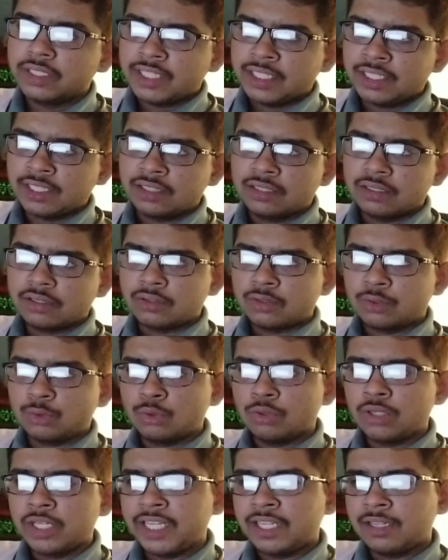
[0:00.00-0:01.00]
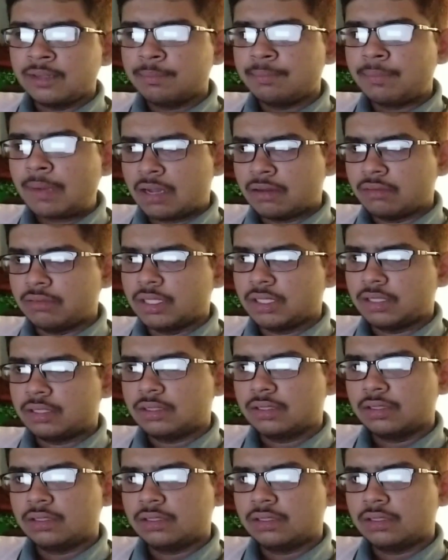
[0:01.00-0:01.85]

in the ruling power.